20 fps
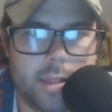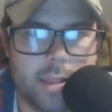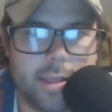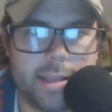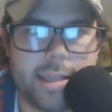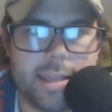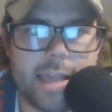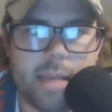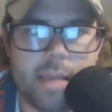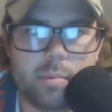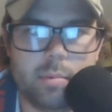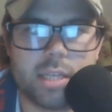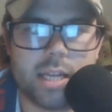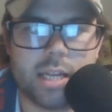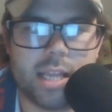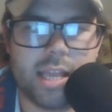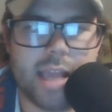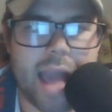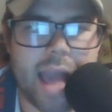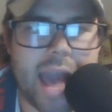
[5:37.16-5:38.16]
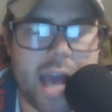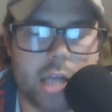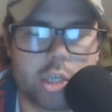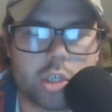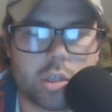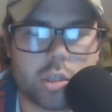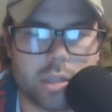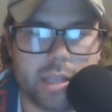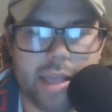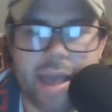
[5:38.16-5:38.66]
The games that he
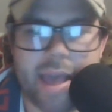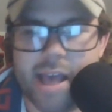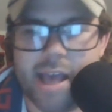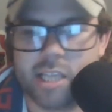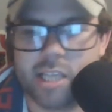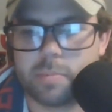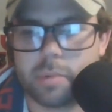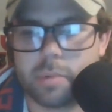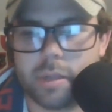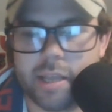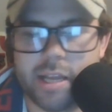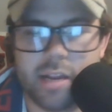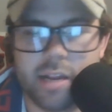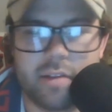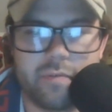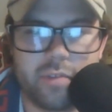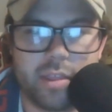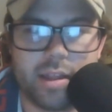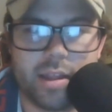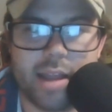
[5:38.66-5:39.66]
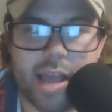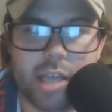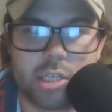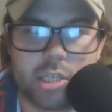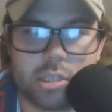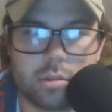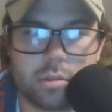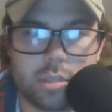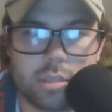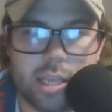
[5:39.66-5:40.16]
actually has played in for the
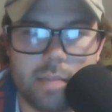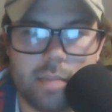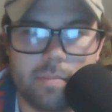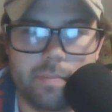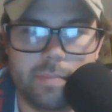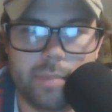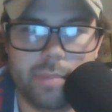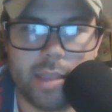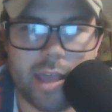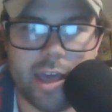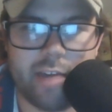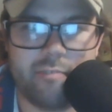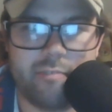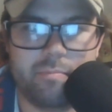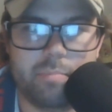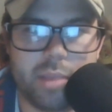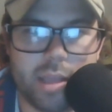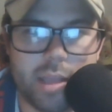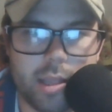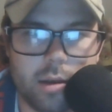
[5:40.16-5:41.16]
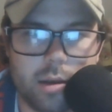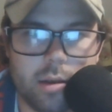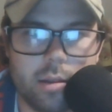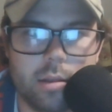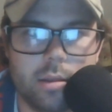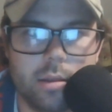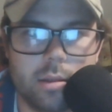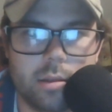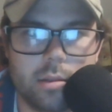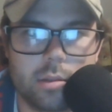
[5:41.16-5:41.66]
national team have been
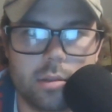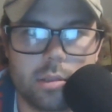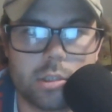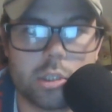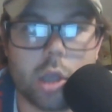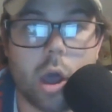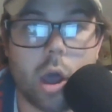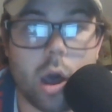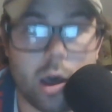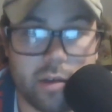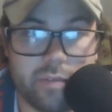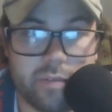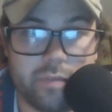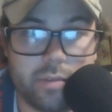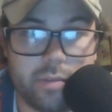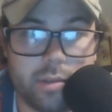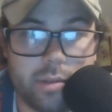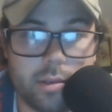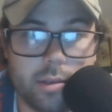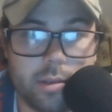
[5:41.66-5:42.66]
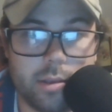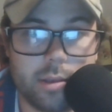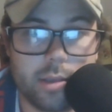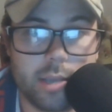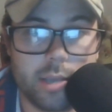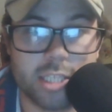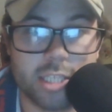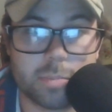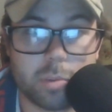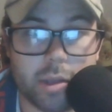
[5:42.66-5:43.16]
tough.
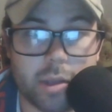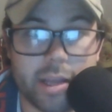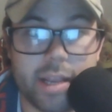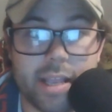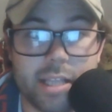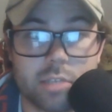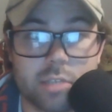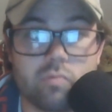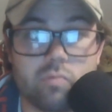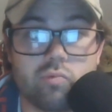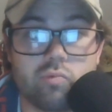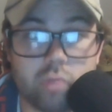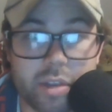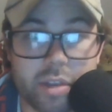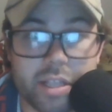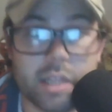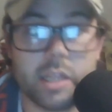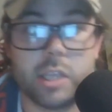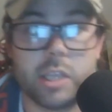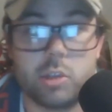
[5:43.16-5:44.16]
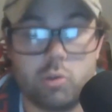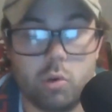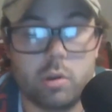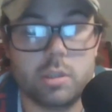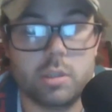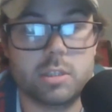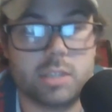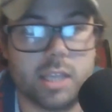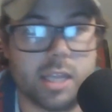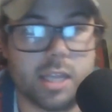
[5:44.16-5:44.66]
He's played against really
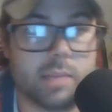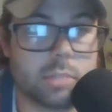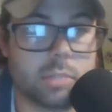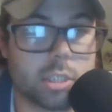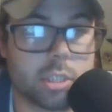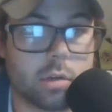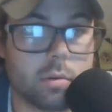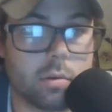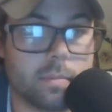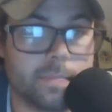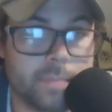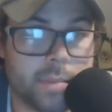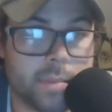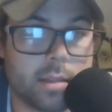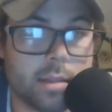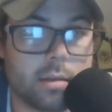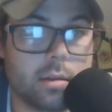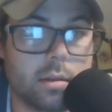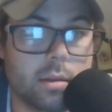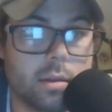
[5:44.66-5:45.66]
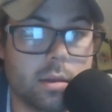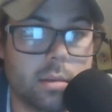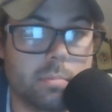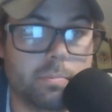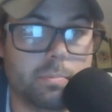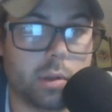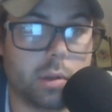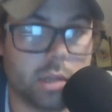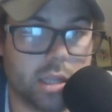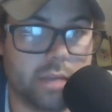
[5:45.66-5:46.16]
good teams. So
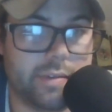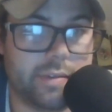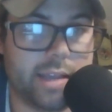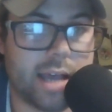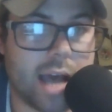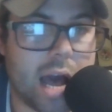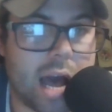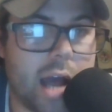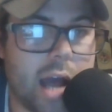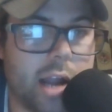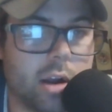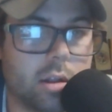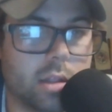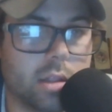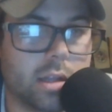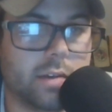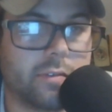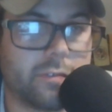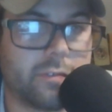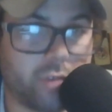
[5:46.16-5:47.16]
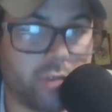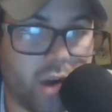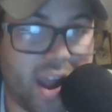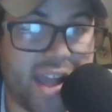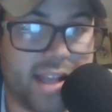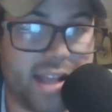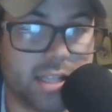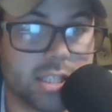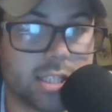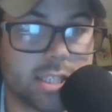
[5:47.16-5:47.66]
Bolivia, Ireland,
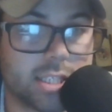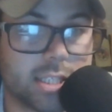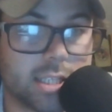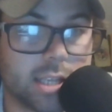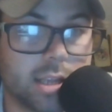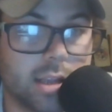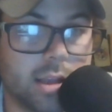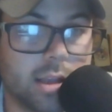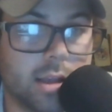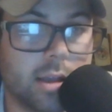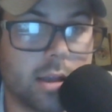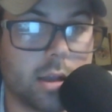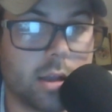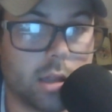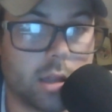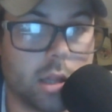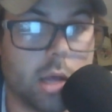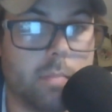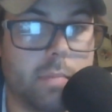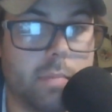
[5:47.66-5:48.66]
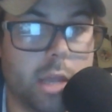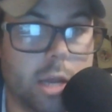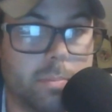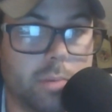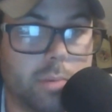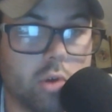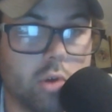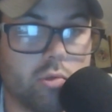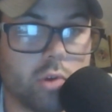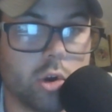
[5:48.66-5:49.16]
France, Colombia,
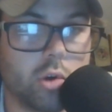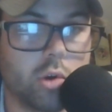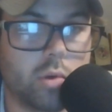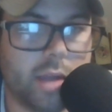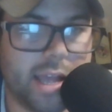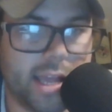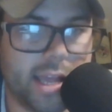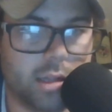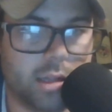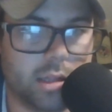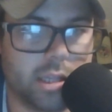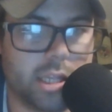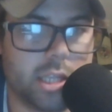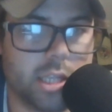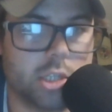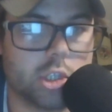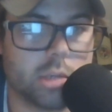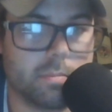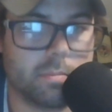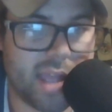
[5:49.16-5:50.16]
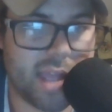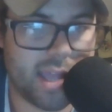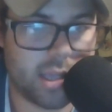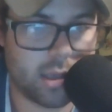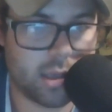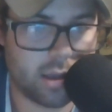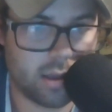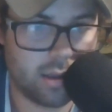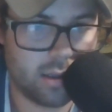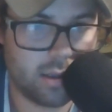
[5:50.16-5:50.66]
Peru, Italy,
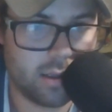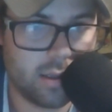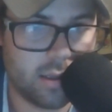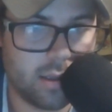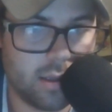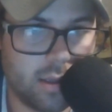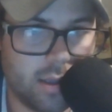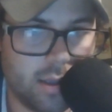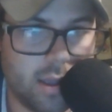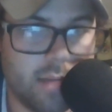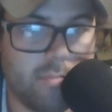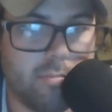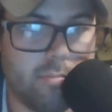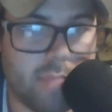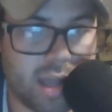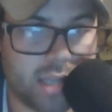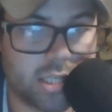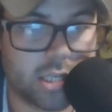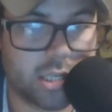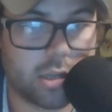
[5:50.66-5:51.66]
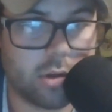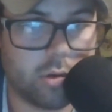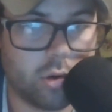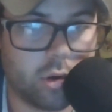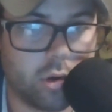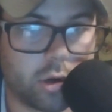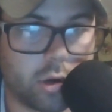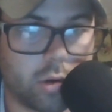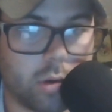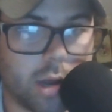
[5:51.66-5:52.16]
Jamaica, Mexico,
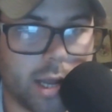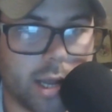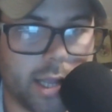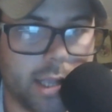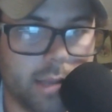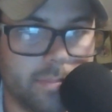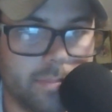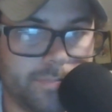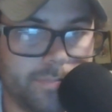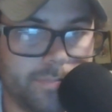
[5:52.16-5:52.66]
Uruguay,